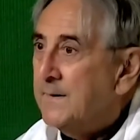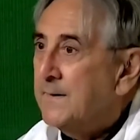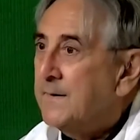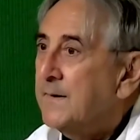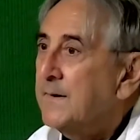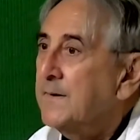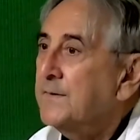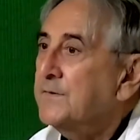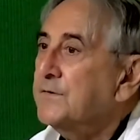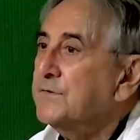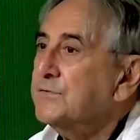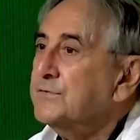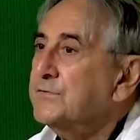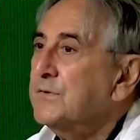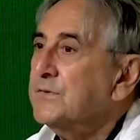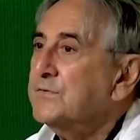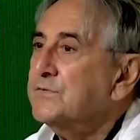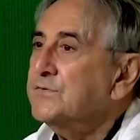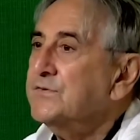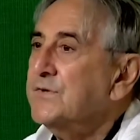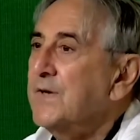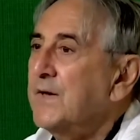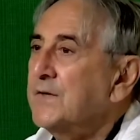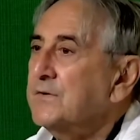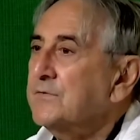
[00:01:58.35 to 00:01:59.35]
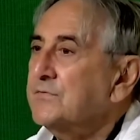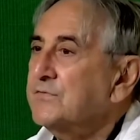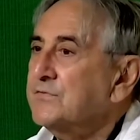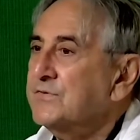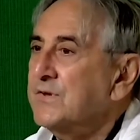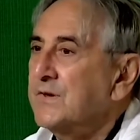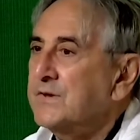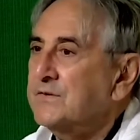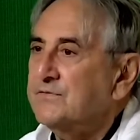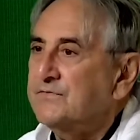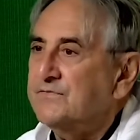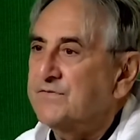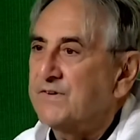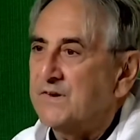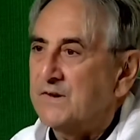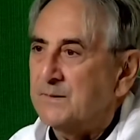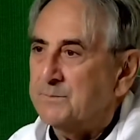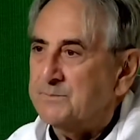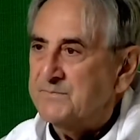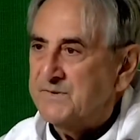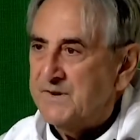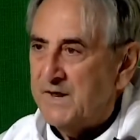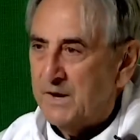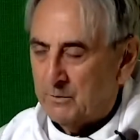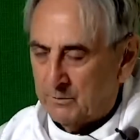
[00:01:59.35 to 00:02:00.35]
It is said of St. Philip
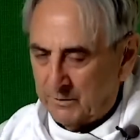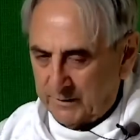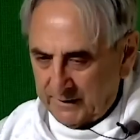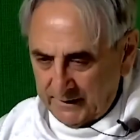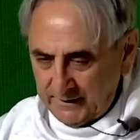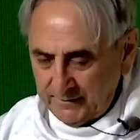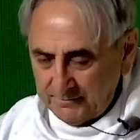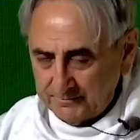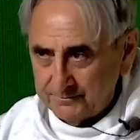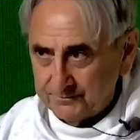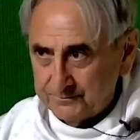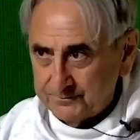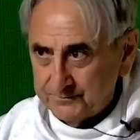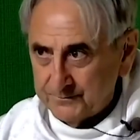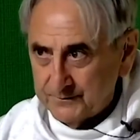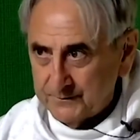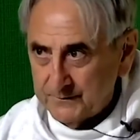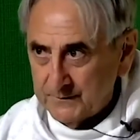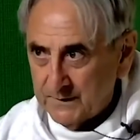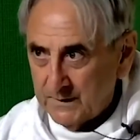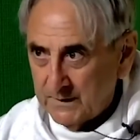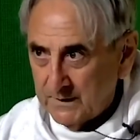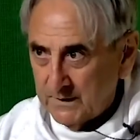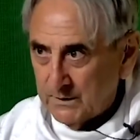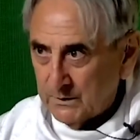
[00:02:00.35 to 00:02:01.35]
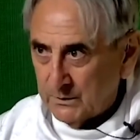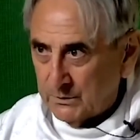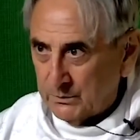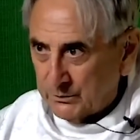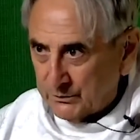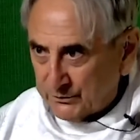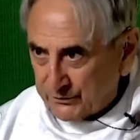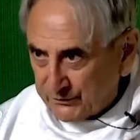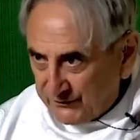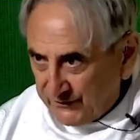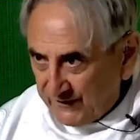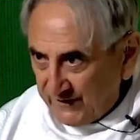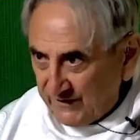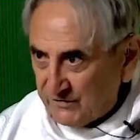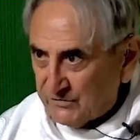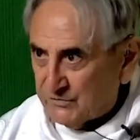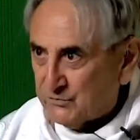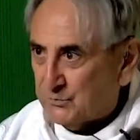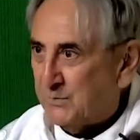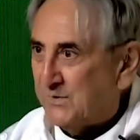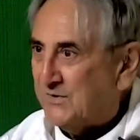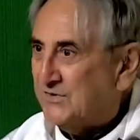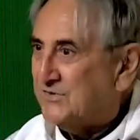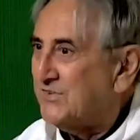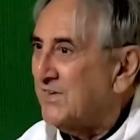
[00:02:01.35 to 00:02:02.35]
Neri, whose feast
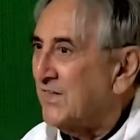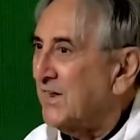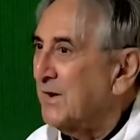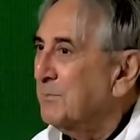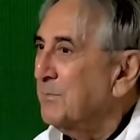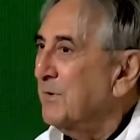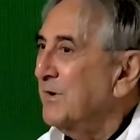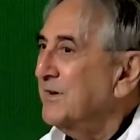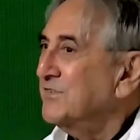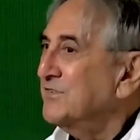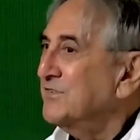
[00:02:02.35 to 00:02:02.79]
we celebrate